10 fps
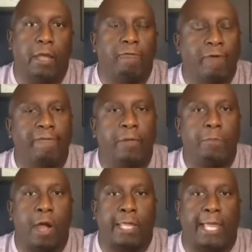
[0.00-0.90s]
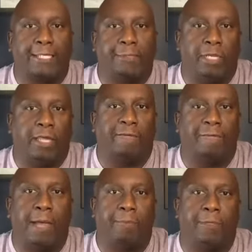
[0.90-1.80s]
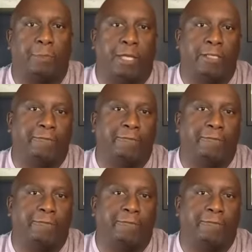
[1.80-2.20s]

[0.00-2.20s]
Reverend Mark asked me to give my perspective